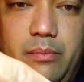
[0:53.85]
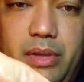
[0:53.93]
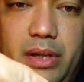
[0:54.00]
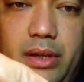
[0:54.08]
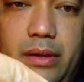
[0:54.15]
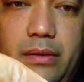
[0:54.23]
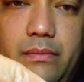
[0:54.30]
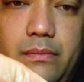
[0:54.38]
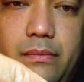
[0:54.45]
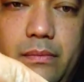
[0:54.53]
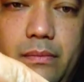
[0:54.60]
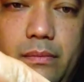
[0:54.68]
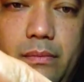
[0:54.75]
bead
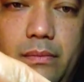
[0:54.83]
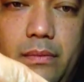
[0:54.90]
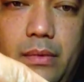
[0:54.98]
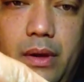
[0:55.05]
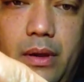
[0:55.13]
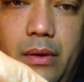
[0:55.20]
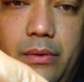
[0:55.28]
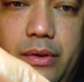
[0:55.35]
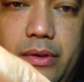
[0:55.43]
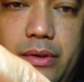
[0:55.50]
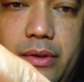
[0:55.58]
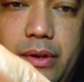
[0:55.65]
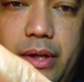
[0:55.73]
on
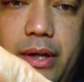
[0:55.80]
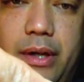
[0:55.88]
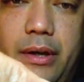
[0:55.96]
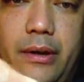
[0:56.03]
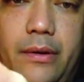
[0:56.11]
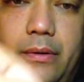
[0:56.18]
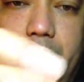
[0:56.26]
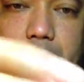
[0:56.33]
this hook here,